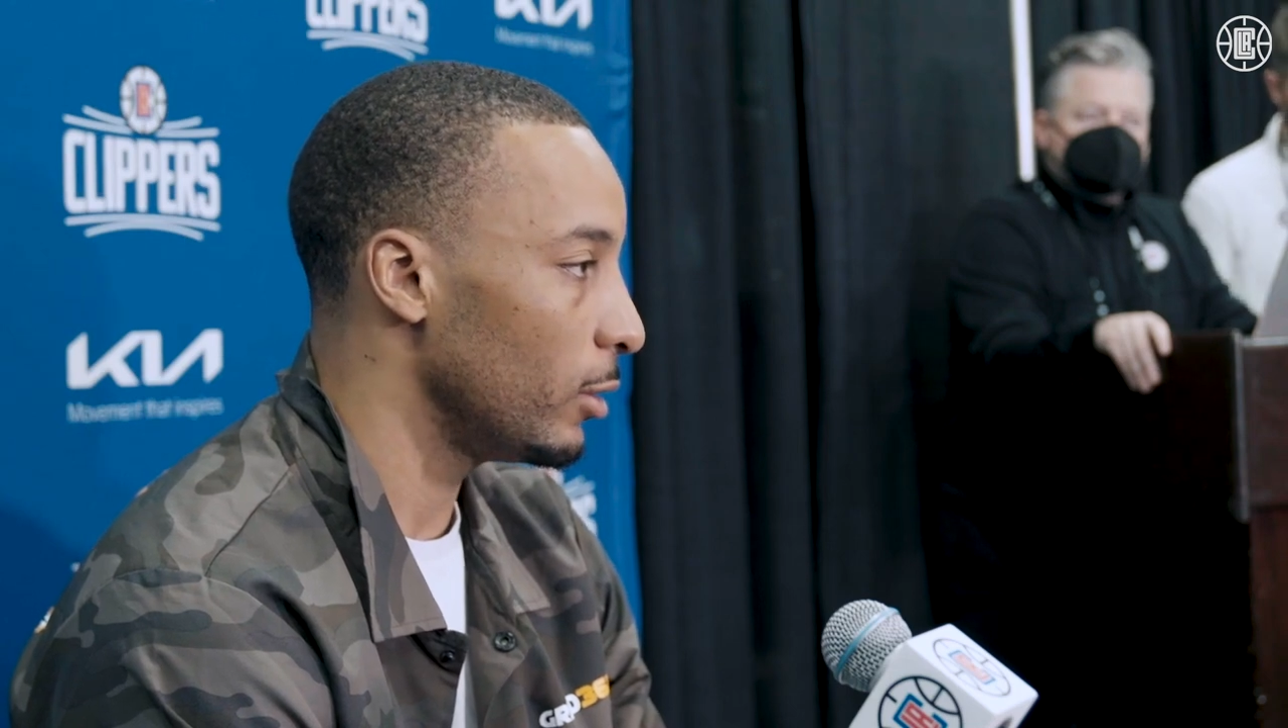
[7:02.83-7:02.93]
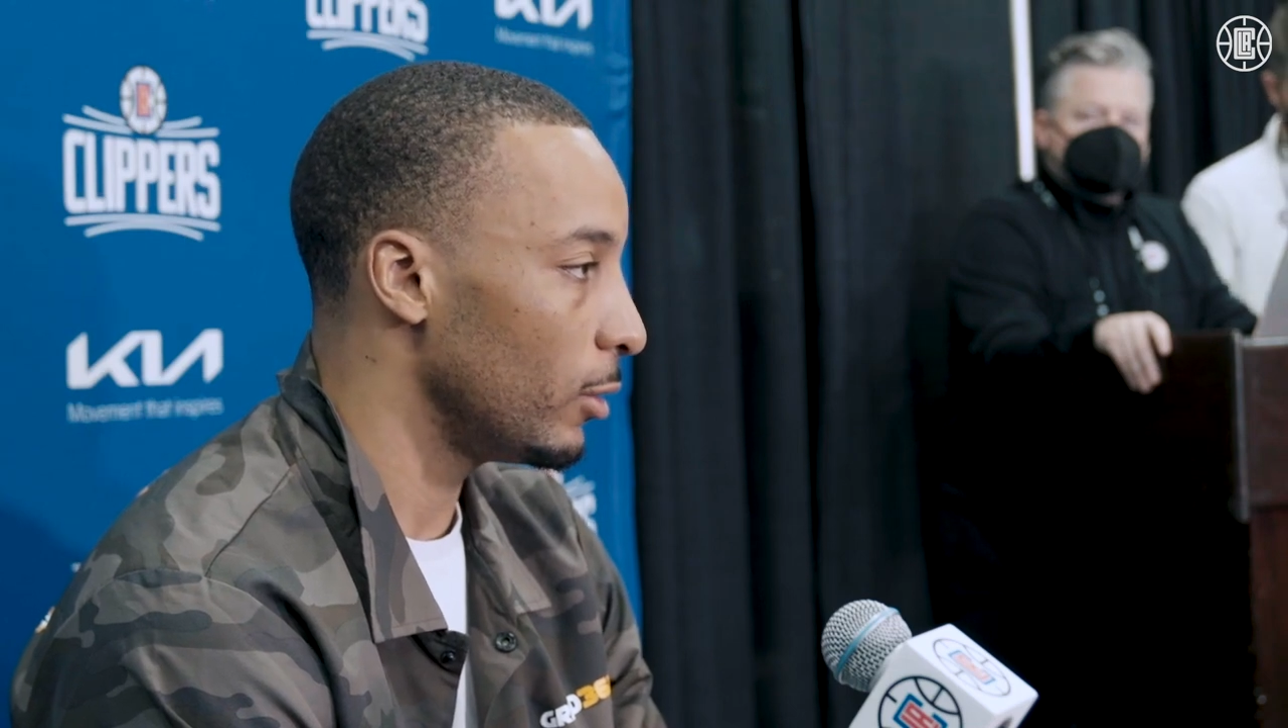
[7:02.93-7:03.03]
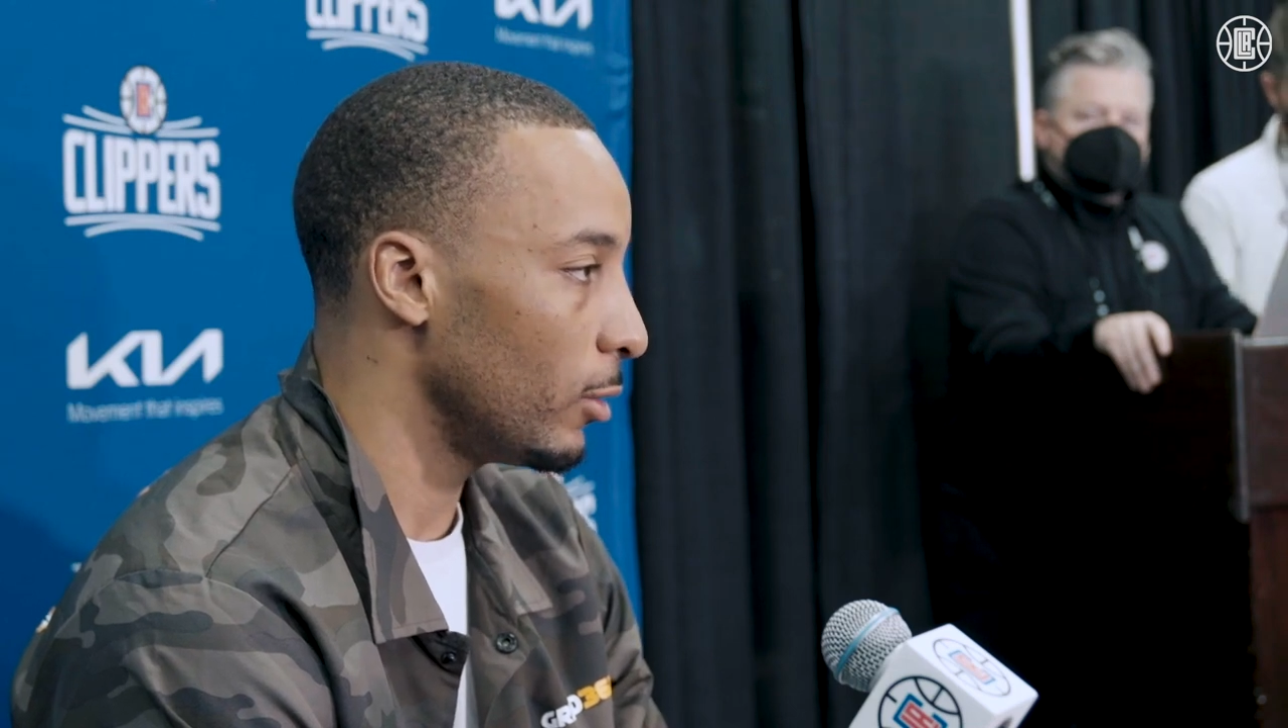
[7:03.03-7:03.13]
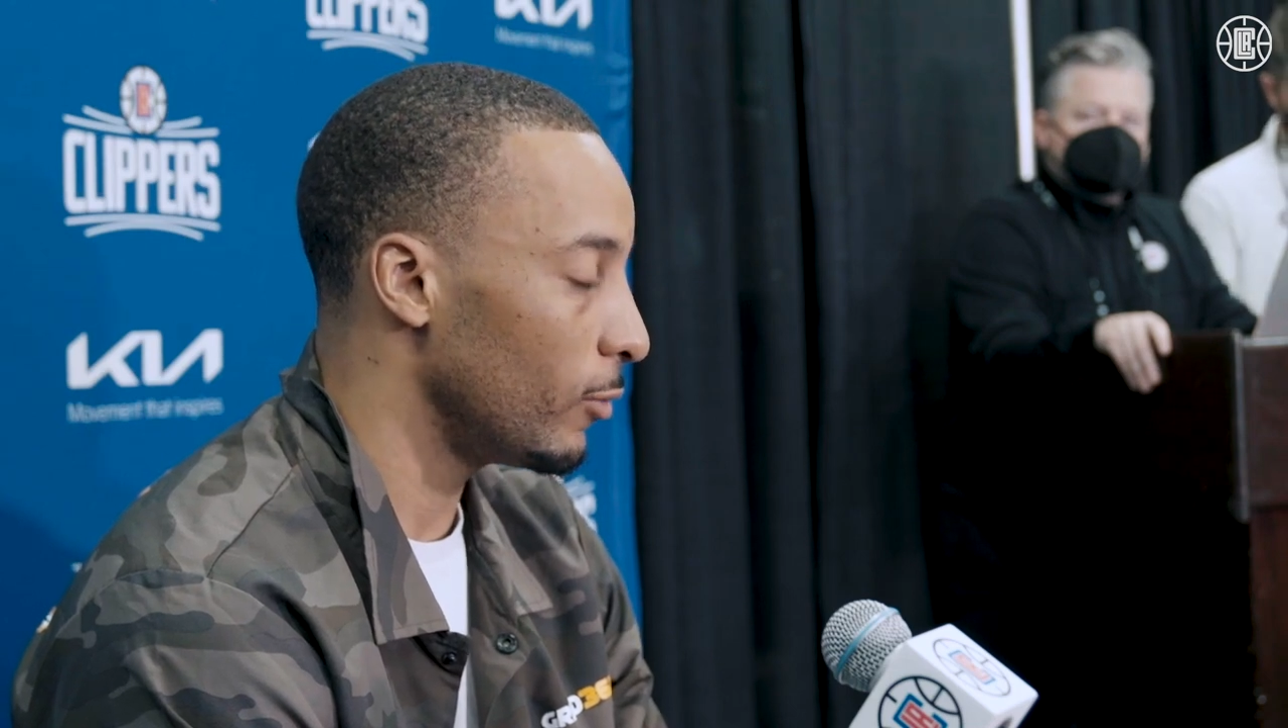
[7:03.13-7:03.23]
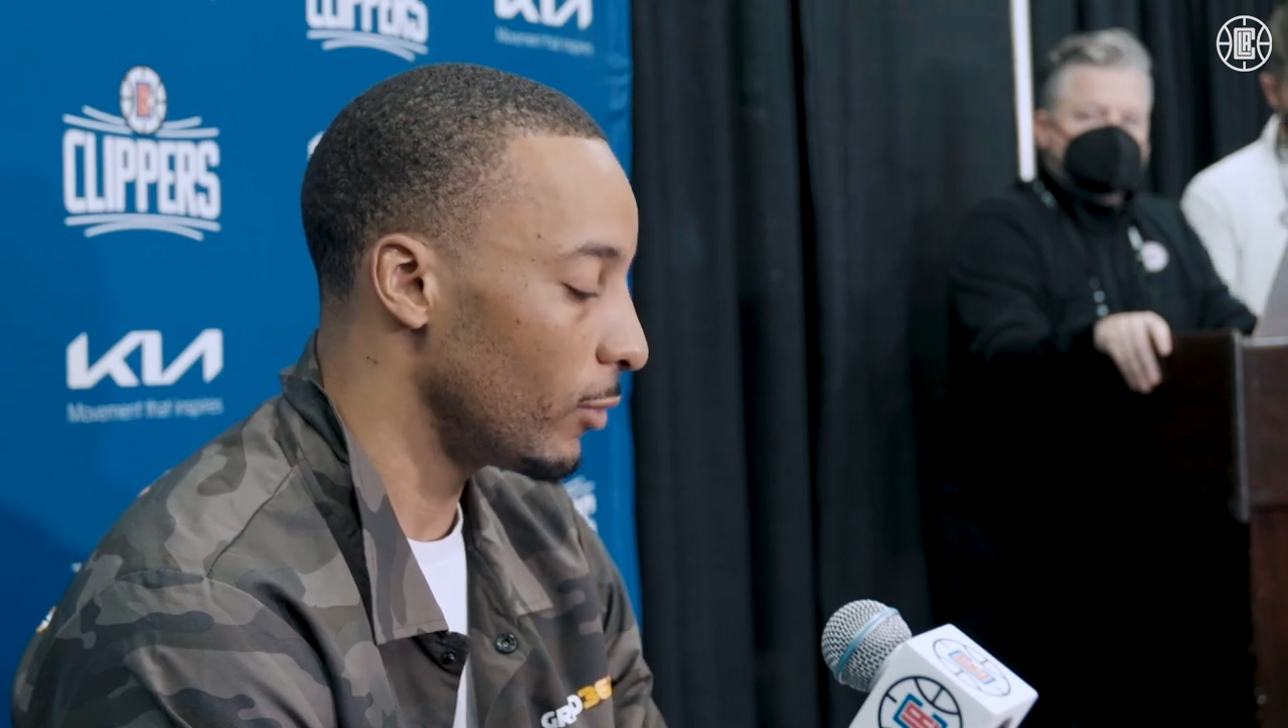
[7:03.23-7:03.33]
you
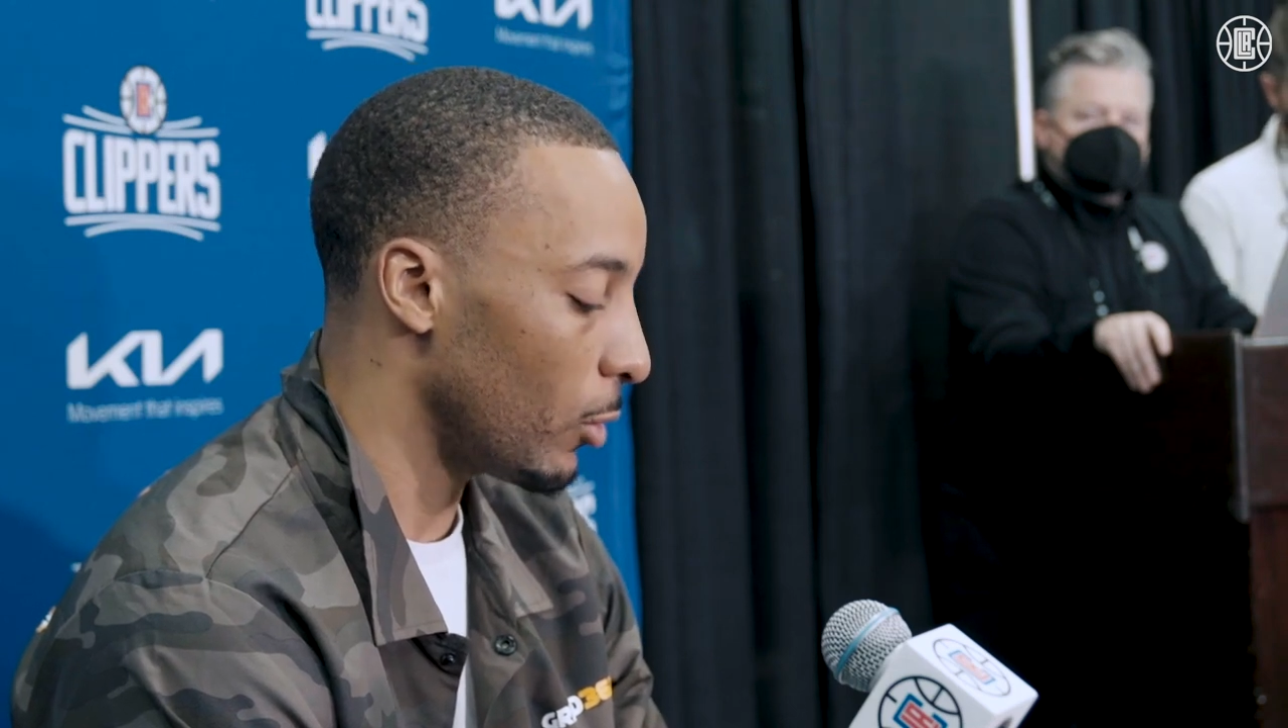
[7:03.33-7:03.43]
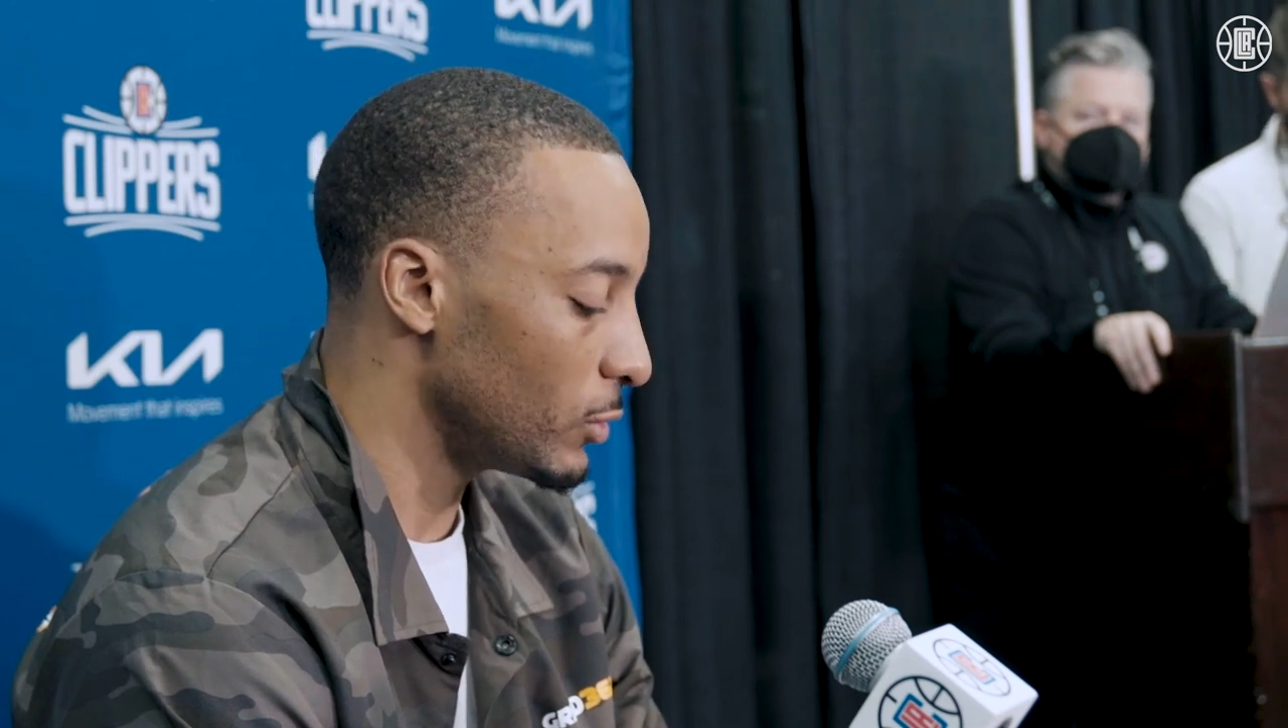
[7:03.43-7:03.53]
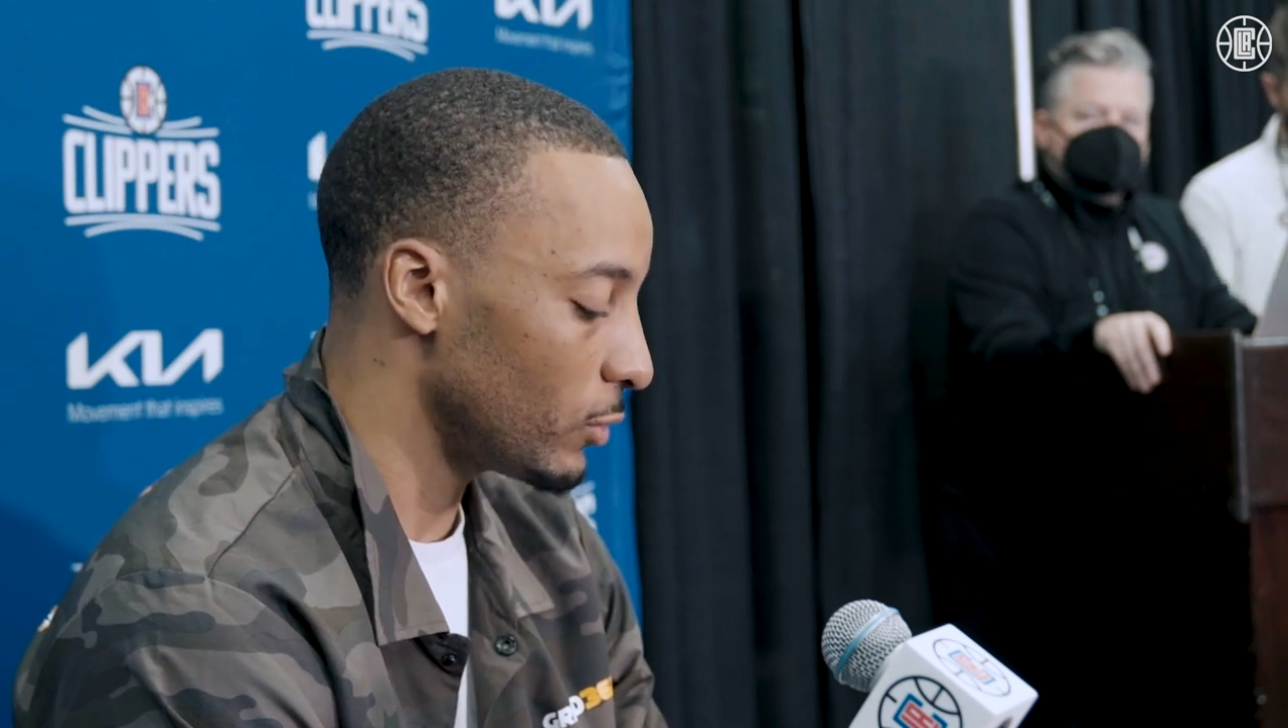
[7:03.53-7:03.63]
know, of always